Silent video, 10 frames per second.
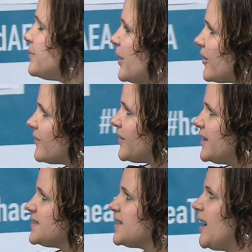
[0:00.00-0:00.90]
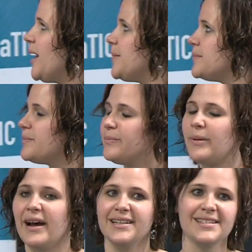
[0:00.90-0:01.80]
part of it.
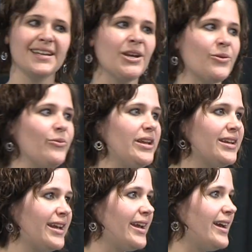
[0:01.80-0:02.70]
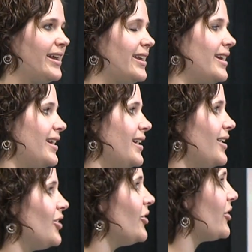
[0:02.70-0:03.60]
But we can
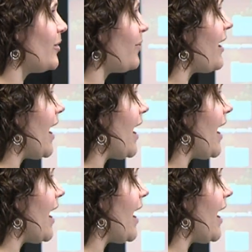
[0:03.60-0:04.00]
hook up our